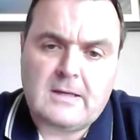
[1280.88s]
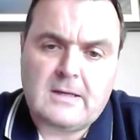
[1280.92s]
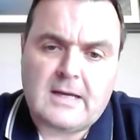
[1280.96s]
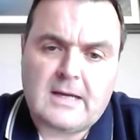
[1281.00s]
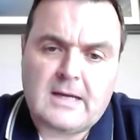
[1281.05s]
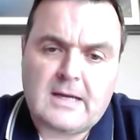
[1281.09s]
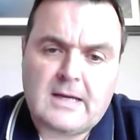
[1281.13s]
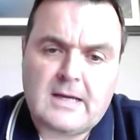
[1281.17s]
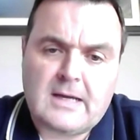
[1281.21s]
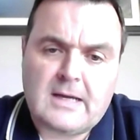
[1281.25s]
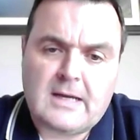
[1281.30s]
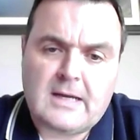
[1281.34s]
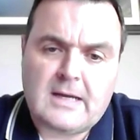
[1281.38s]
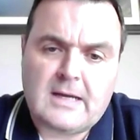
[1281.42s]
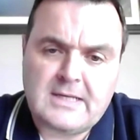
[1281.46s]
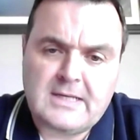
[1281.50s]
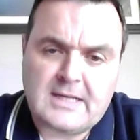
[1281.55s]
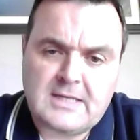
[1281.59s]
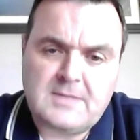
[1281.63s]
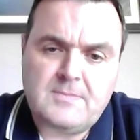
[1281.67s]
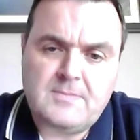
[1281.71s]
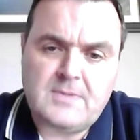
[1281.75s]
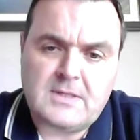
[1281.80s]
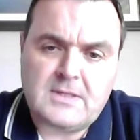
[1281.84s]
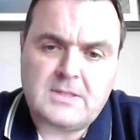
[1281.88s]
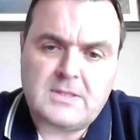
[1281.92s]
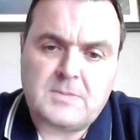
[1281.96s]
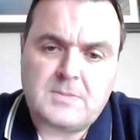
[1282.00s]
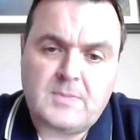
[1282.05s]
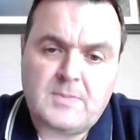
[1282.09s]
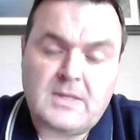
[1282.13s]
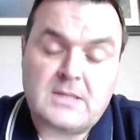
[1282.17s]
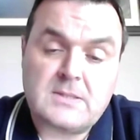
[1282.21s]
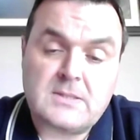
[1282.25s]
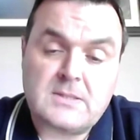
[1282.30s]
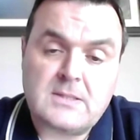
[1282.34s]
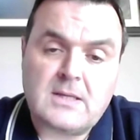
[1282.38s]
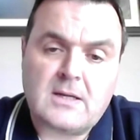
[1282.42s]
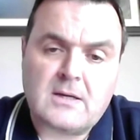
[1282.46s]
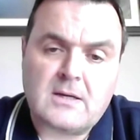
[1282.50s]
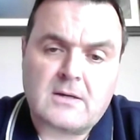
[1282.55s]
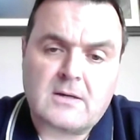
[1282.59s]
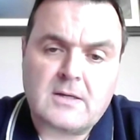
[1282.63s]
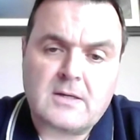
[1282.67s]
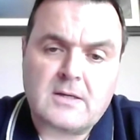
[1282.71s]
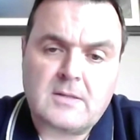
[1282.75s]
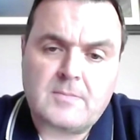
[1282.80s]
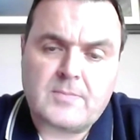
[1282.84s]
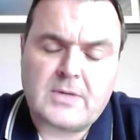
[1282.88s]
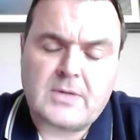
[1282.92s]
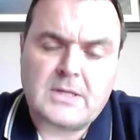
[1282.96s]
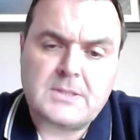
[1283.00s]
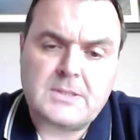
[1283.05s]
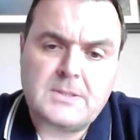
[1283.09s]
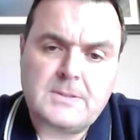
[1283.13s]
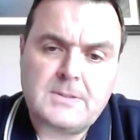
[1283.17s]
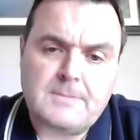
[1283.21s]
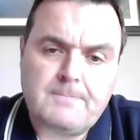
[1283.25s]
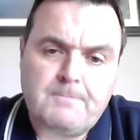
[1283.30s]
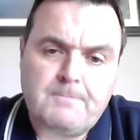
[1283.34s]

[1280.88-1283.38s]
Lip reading: I wouldn't like to be in the space they are at present.